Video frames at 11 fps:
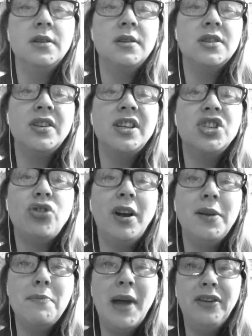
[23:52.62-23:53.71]
So he's trying to
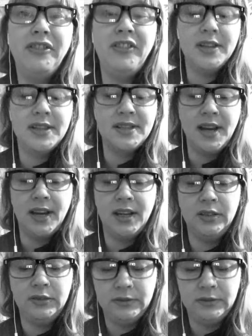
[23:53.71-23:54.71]
manifest now,